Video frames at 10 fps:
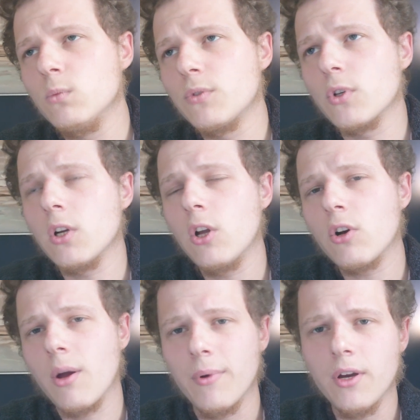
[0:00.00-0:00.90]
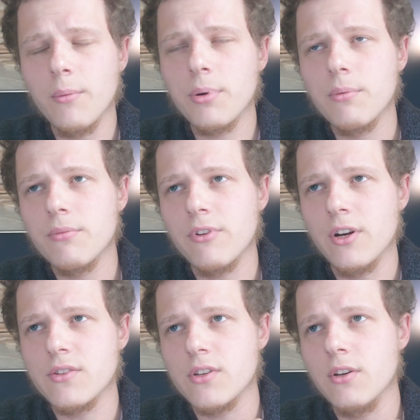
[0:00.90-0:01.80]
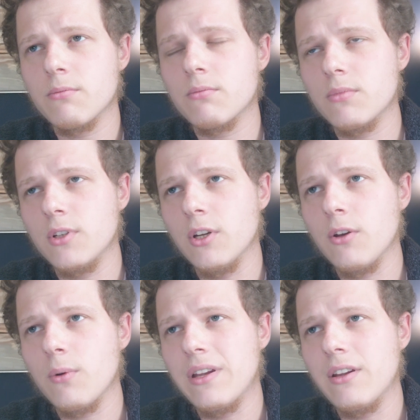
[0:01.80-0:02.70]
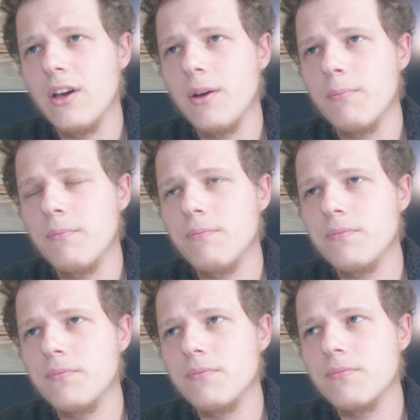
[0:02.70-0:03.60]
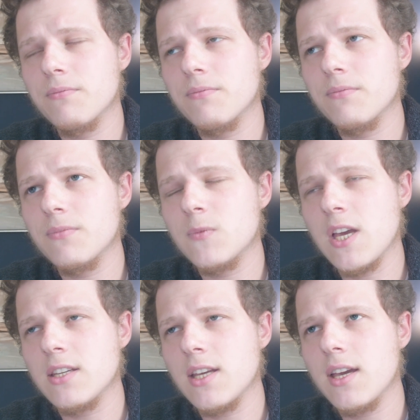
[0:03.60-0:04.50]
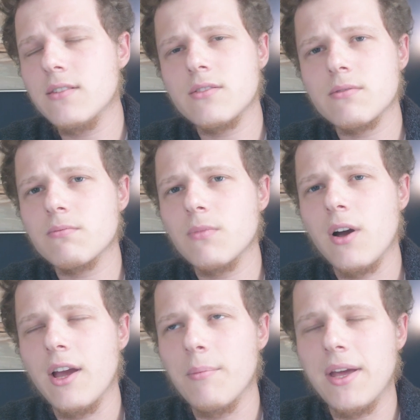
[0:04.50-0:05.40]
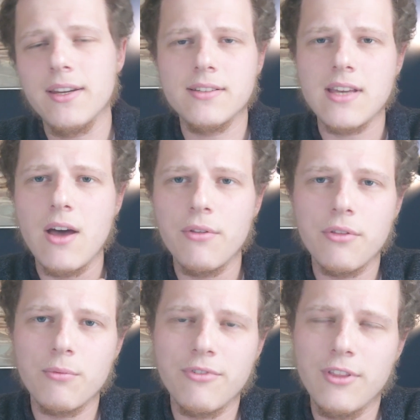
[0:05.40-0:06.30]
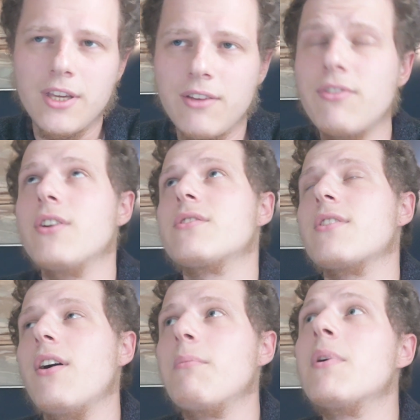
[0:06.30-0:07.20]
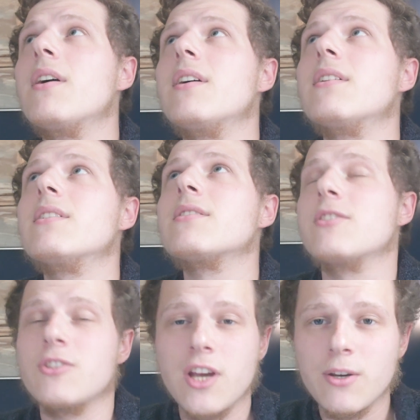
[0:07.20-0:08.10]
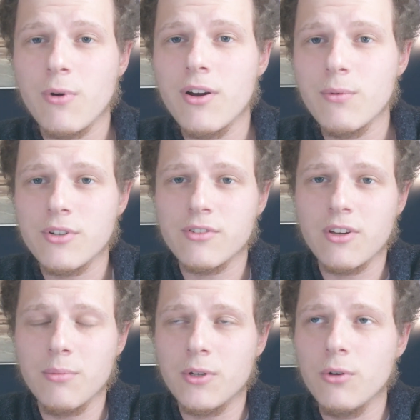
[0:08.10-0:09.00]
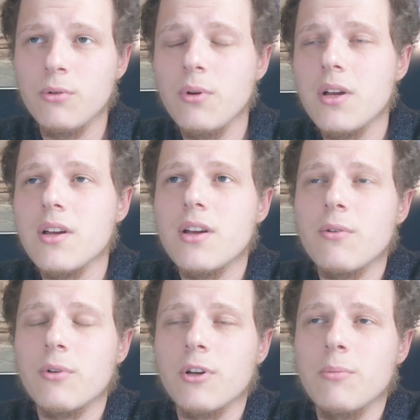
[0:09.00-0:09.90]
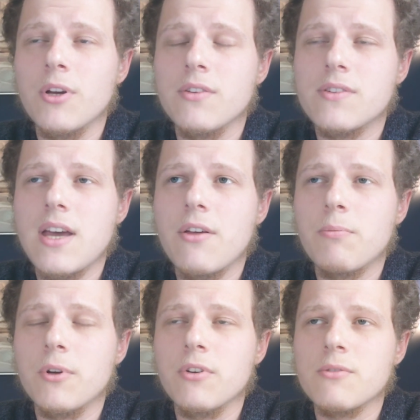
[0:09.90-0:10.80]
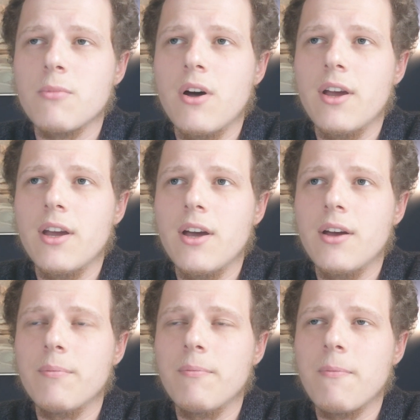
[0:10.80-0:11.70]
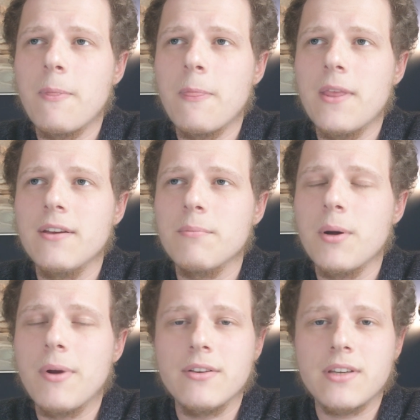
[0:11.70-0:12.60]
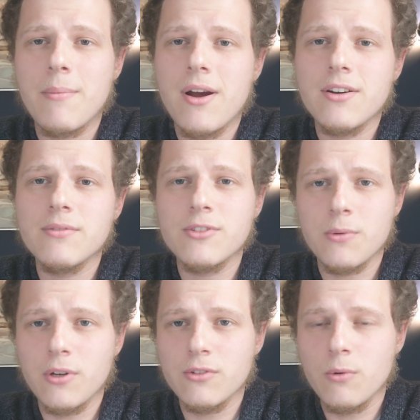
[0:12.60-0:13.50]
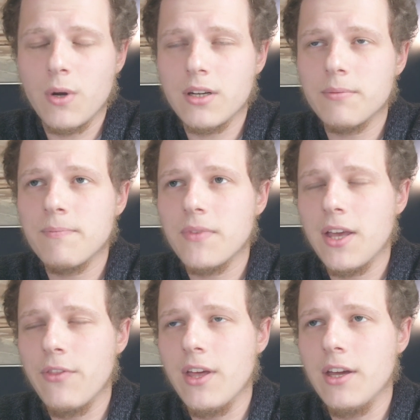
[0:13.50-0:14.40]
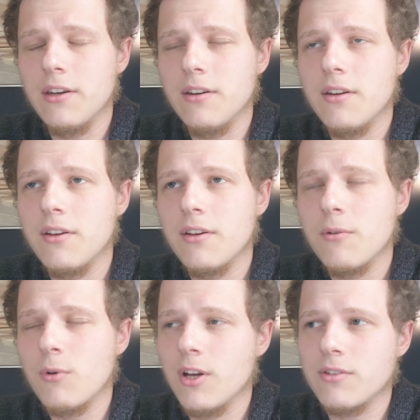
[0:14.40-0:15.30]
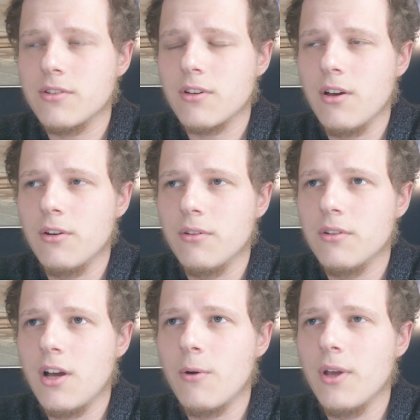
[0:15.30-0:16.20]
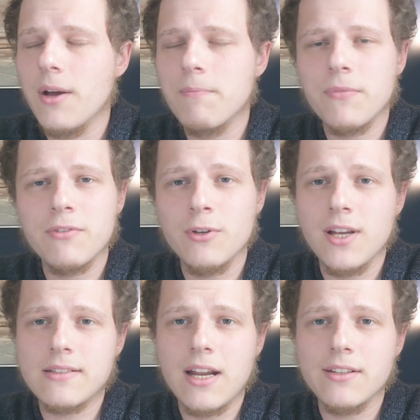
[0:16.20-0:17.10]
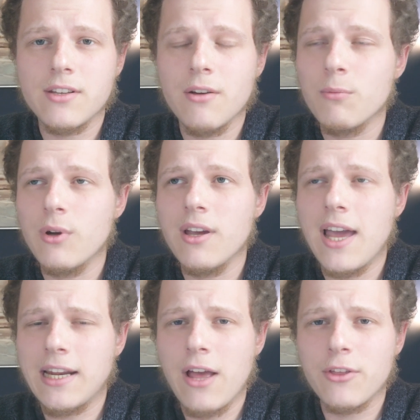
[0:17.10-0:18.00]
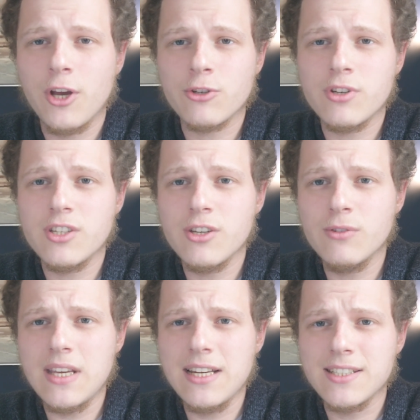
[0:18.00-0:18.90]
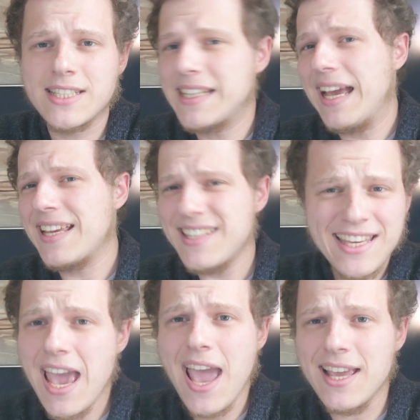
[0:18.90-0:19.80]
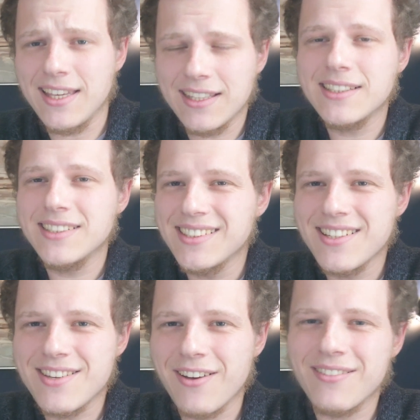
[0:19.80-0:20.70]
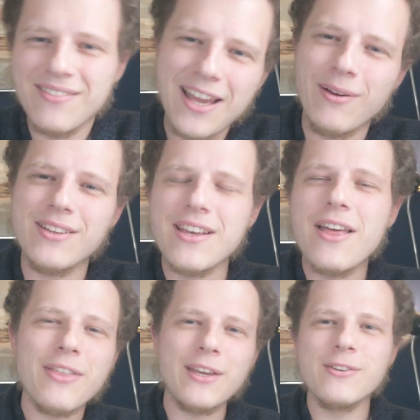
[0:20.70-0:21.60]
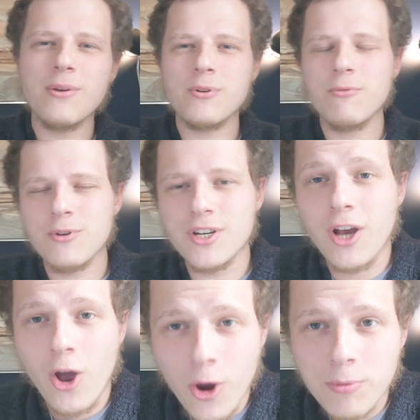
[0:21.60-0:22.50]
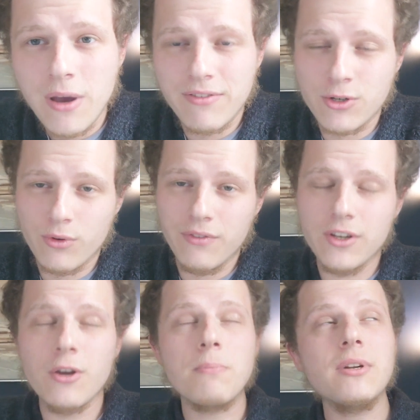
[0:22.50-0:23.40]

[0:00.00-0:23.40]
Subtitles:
We've got a lot coming up very soon. You know, in 10 days, I am heading south for the first time since January, which is going to be cool. We're going to be going south because my parents get married, so we're going to a wedding, and then... what else is going on? Oh yeah, a few days later, we're heading out the country to New Zealand. Yay! So anyways, thank you so much for watching. I hope you have enjoyed the video.